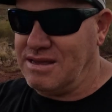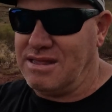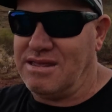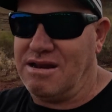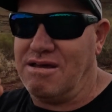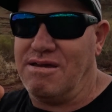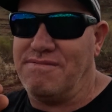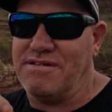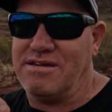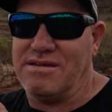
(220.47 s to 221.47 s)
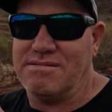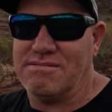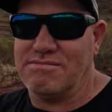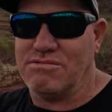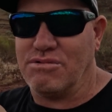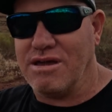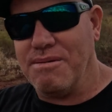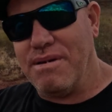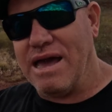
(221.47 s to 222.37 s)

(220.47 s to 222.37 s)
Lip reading: then hopefully we'll get